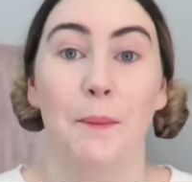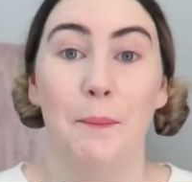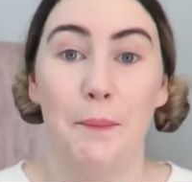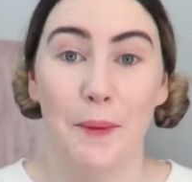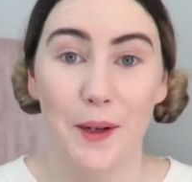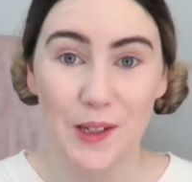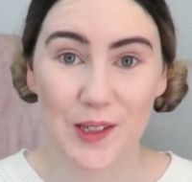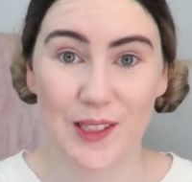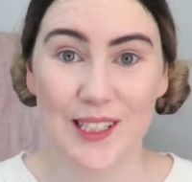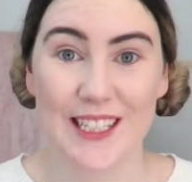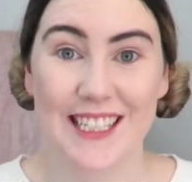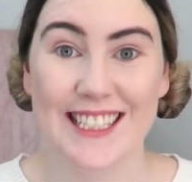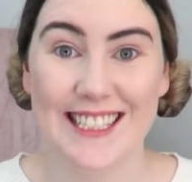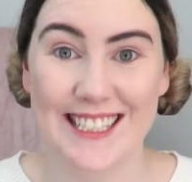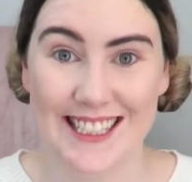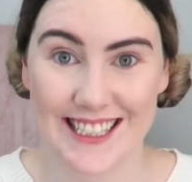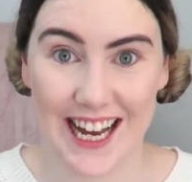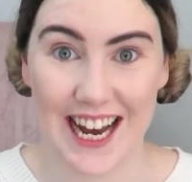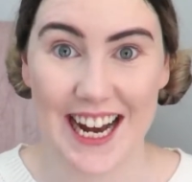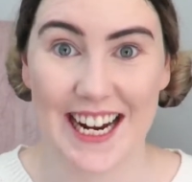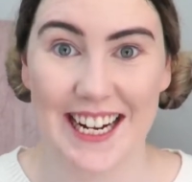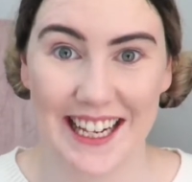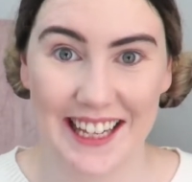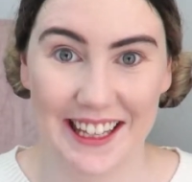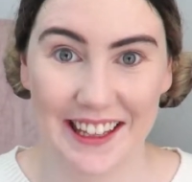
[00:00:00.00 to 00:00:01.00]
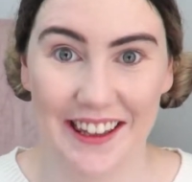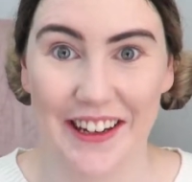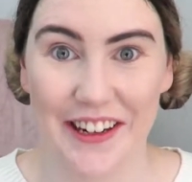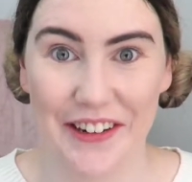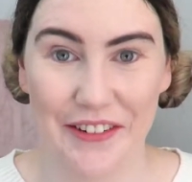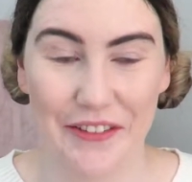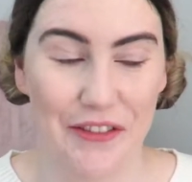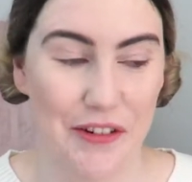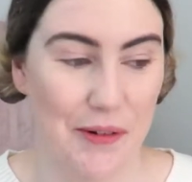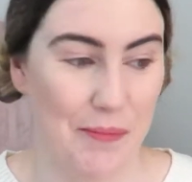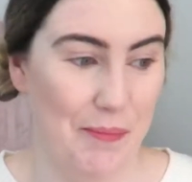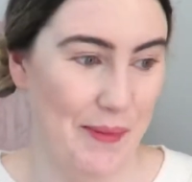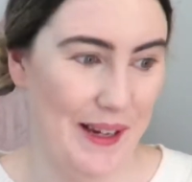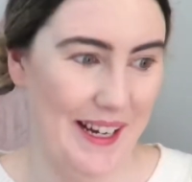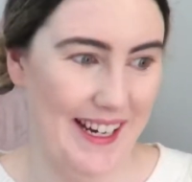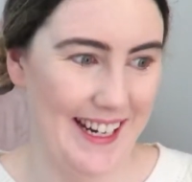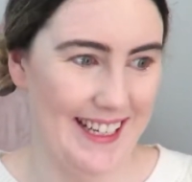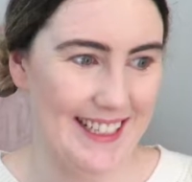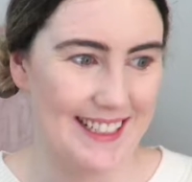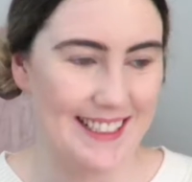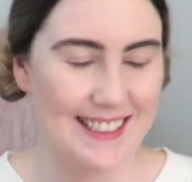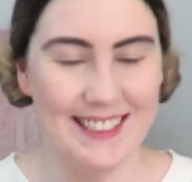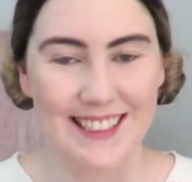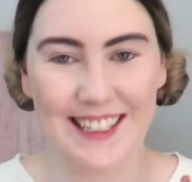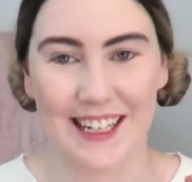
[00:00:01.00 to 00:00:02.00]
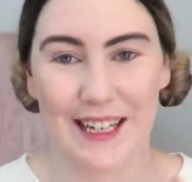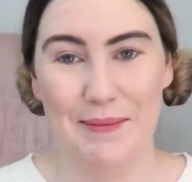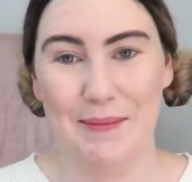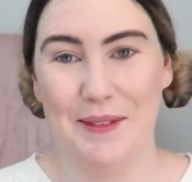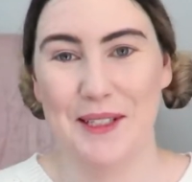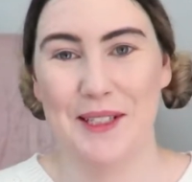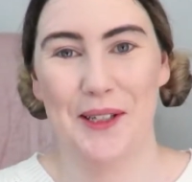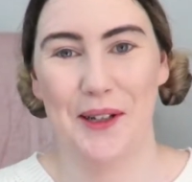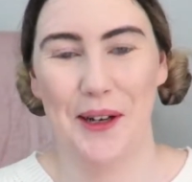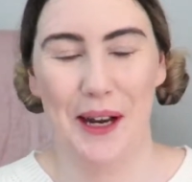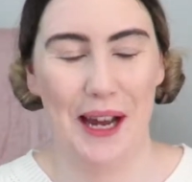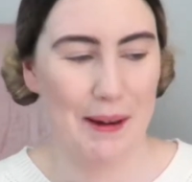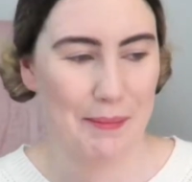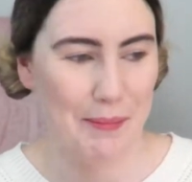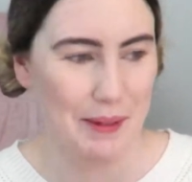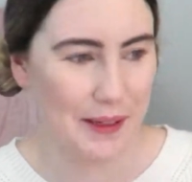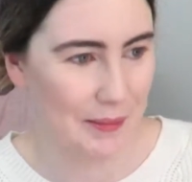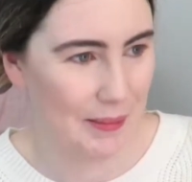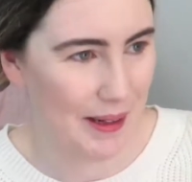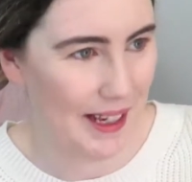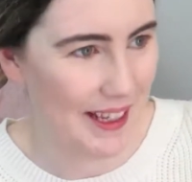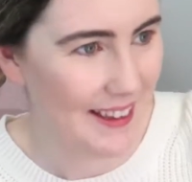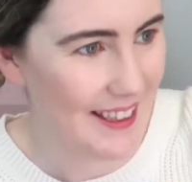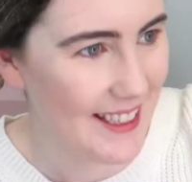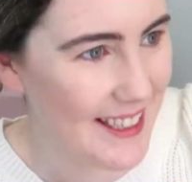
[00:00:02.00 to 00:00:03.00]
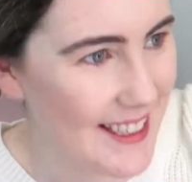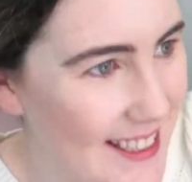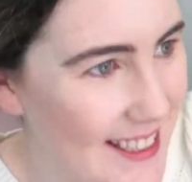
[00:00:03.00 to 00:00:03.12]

most exciting thing from Bunnings. I'm so happy about this.